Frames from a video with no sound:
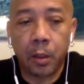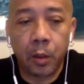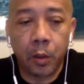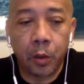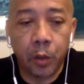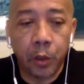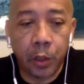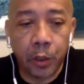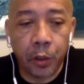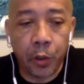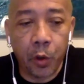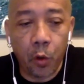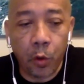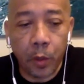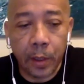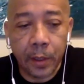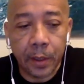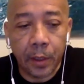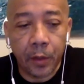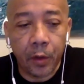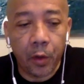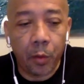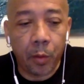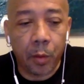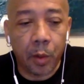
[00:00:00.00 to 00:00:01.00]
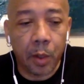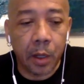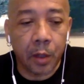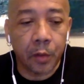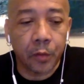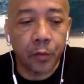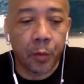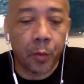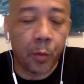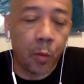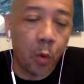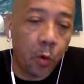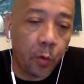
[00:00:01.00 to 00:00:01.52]
you don't get a number because
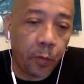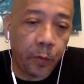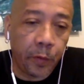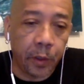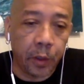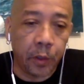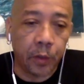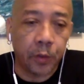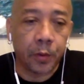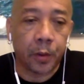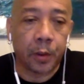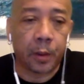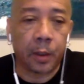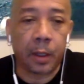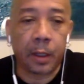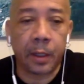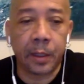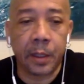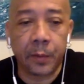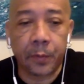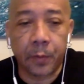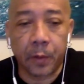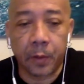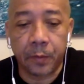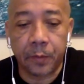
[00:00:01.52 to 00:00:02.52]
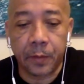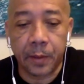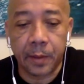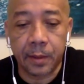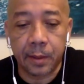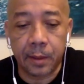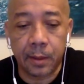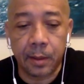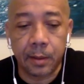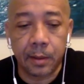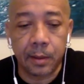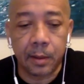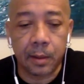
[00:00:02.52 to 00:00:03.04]
you're moving you to a different
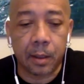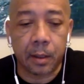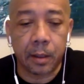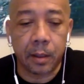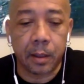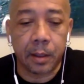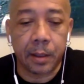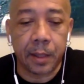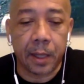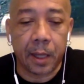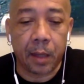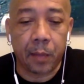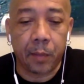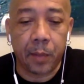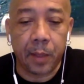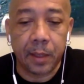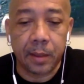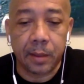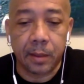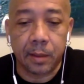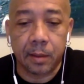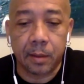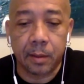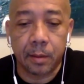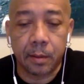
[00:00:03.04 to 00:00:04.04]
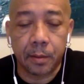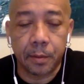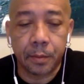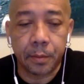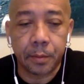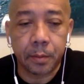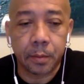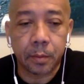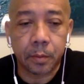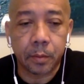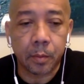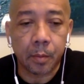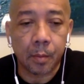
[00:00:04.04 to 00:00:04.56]
facility because you're diabetic.
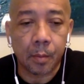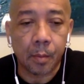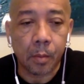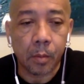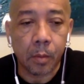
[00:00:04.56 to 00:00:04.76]
Mm-hmm.